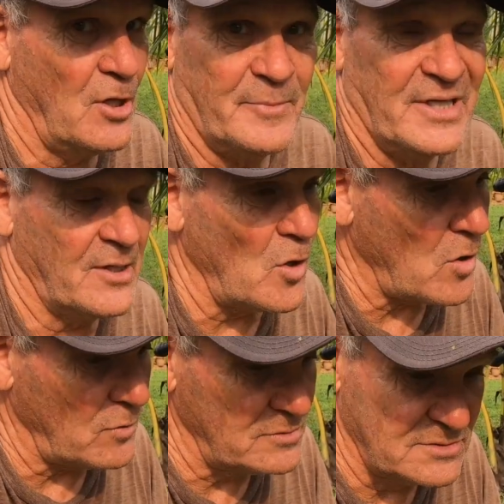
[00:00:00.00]
on me at
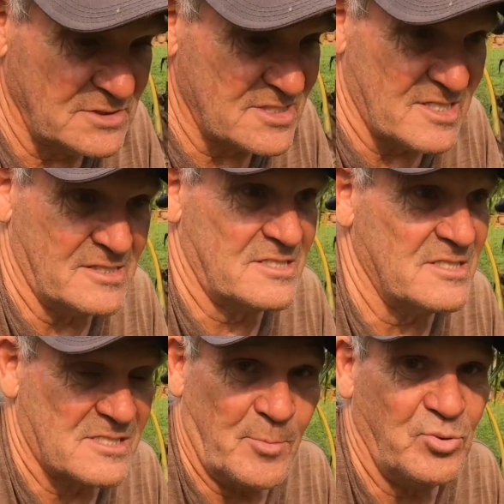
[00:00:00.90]
all since
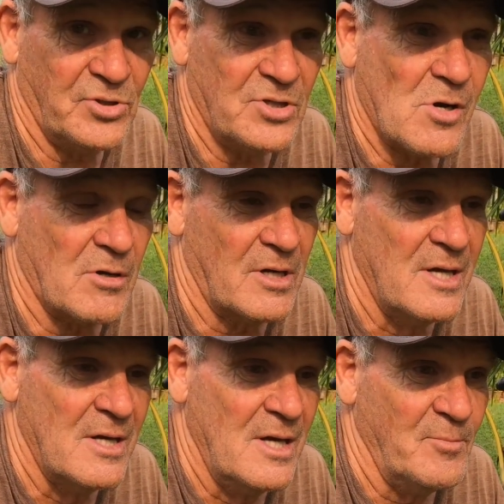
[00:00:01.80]
I put it on.
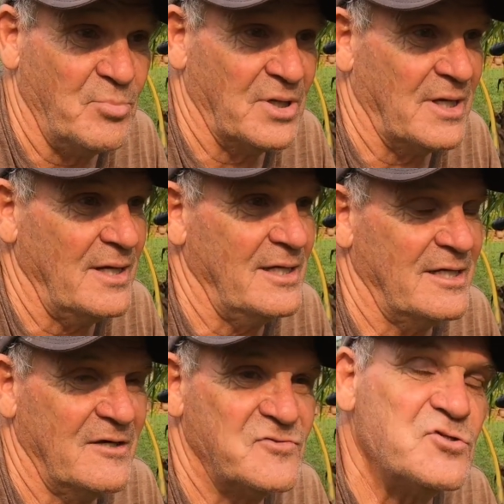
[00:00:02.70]
But
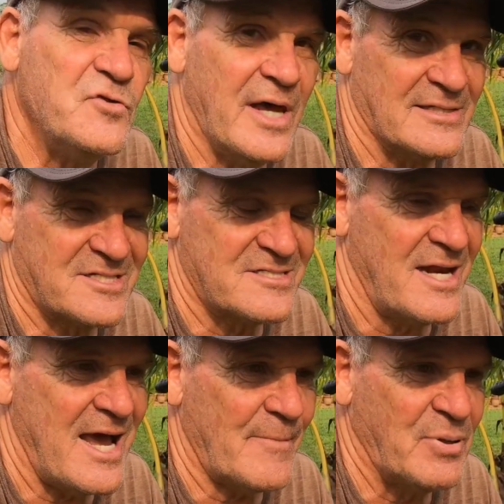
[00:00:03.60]
it gives you that
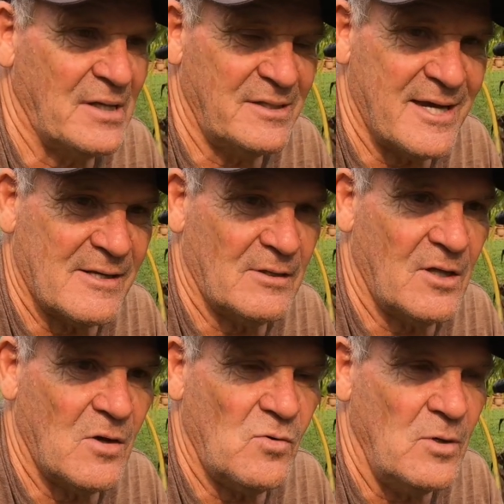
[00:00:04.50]
snap down
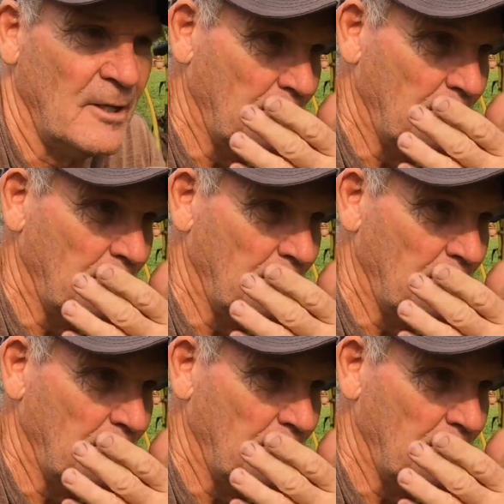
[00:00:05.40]
low,